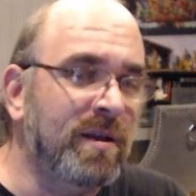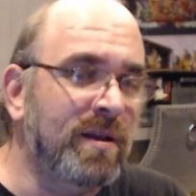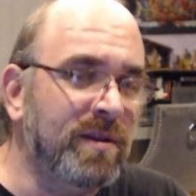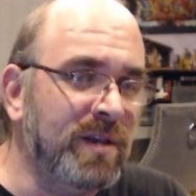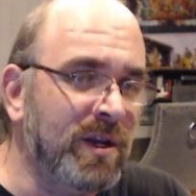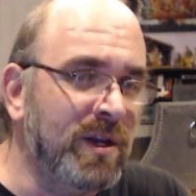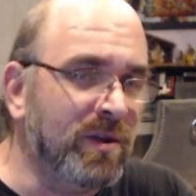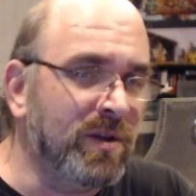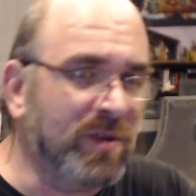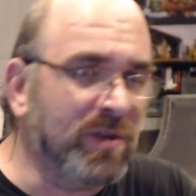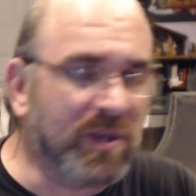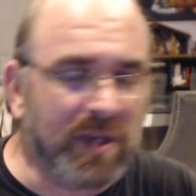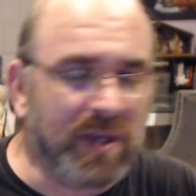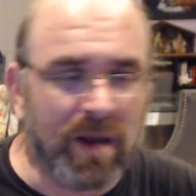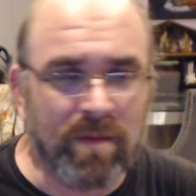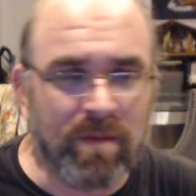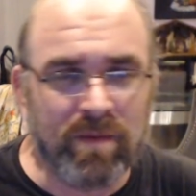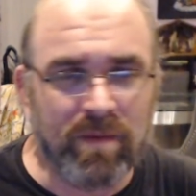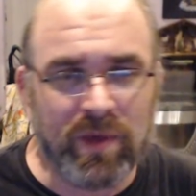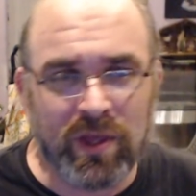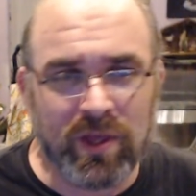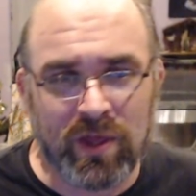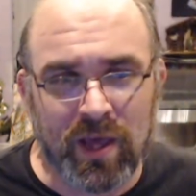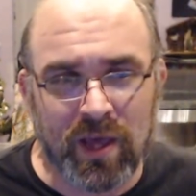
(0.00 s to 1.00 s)

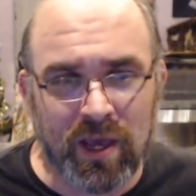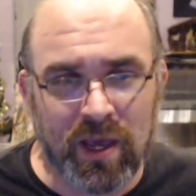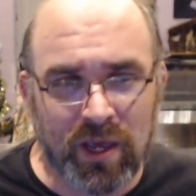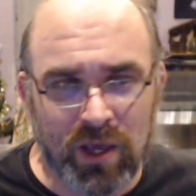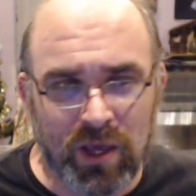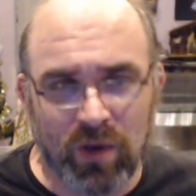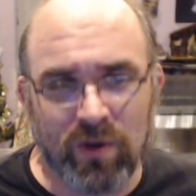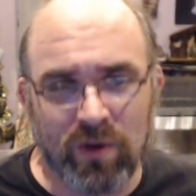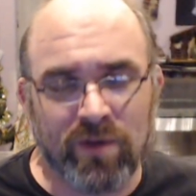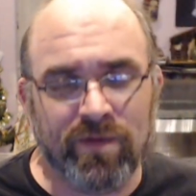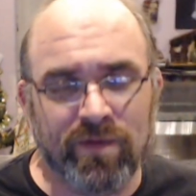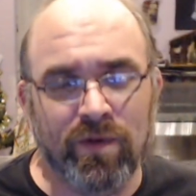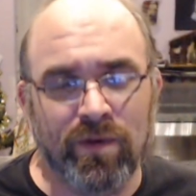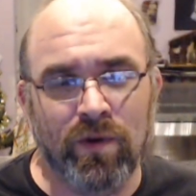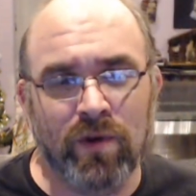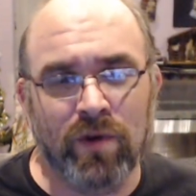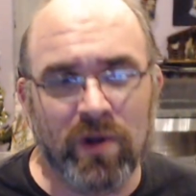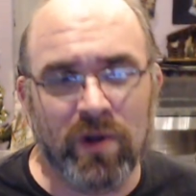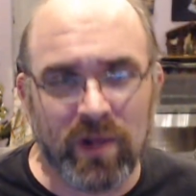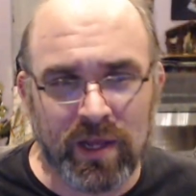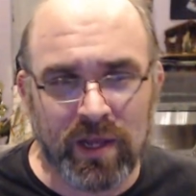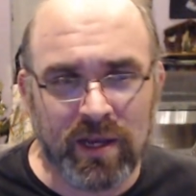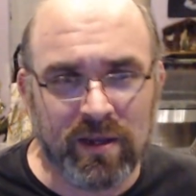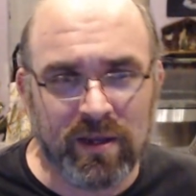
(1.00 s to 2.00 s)
something useful,
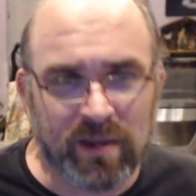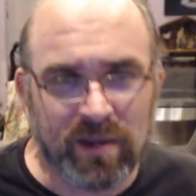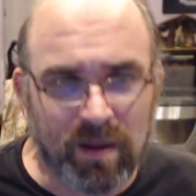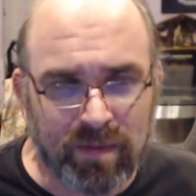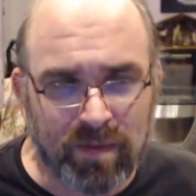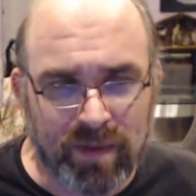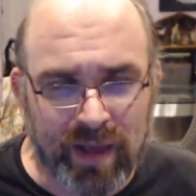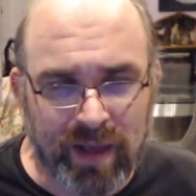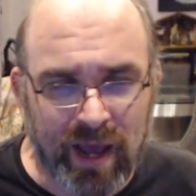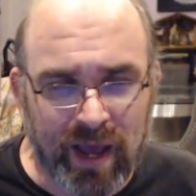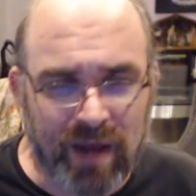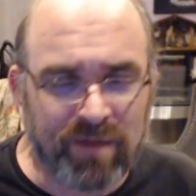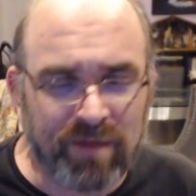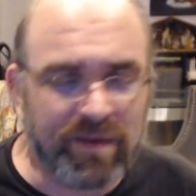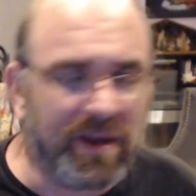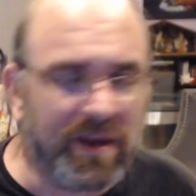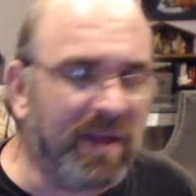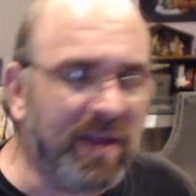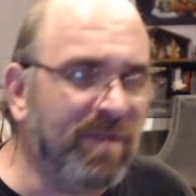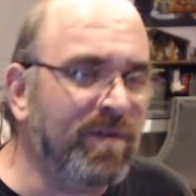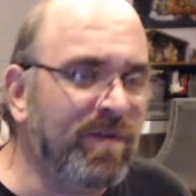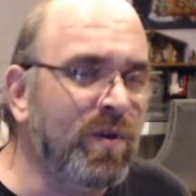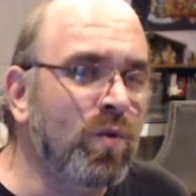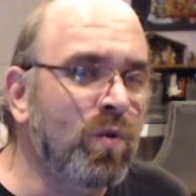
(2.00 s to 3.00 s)
gleaned something out of it.
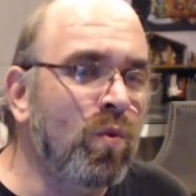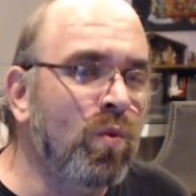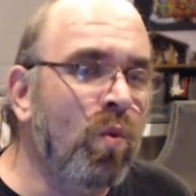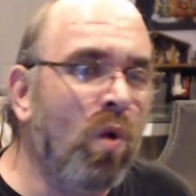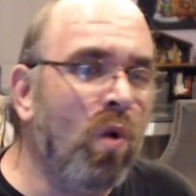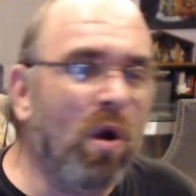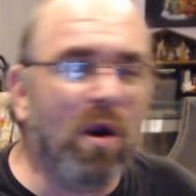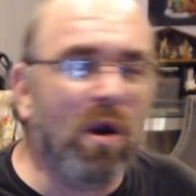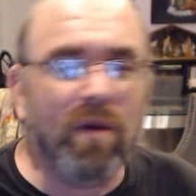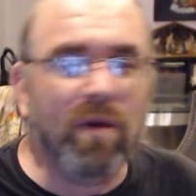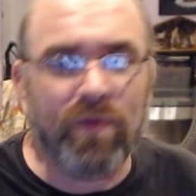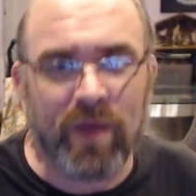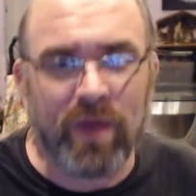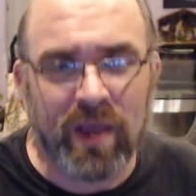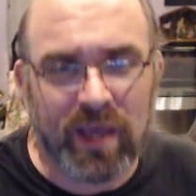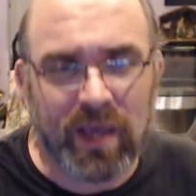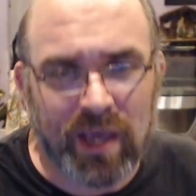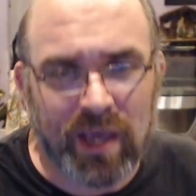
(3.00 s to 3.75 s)
If you were thinking